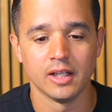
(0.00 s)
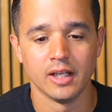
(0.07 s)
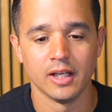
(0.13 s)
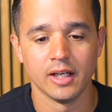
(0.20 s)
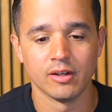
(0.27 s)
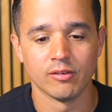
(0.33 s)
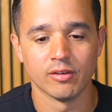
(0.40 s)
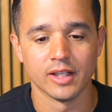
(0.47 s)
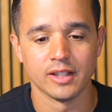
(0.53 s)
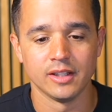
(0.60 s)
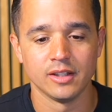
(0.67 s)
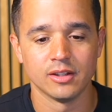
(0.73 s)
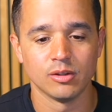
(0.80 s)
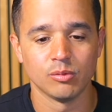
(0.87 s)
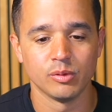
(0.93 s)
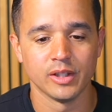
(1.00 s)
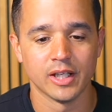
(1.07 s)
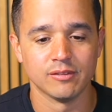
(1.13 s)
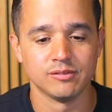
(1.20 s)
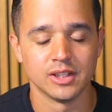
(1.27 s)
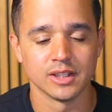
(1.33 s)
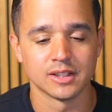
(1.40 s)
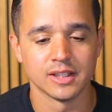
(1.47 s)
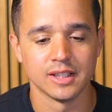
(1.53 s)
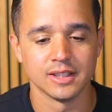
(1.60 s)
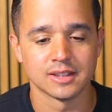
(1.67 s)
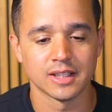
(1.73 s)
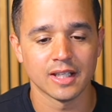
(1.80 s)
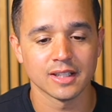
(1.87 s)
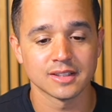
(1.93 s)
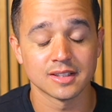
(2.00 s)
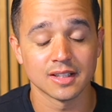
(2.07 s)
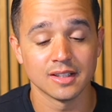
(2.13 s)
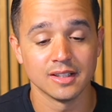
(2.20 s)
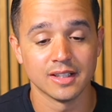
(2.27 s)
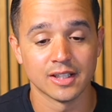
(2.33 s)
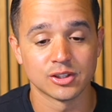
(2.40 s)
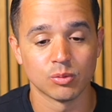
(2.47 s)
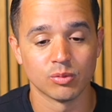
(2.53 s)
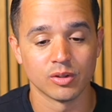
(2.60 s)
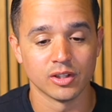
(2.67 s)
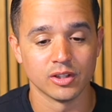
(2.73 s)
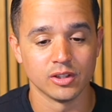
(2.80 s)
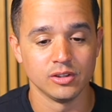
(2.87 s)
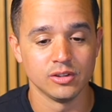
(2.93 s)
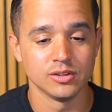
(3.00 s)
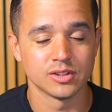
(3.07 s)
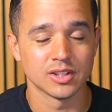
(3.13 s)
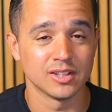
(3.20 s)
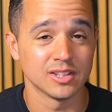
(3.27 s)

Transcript: And right here, we have dictate text. That's what we're going to use.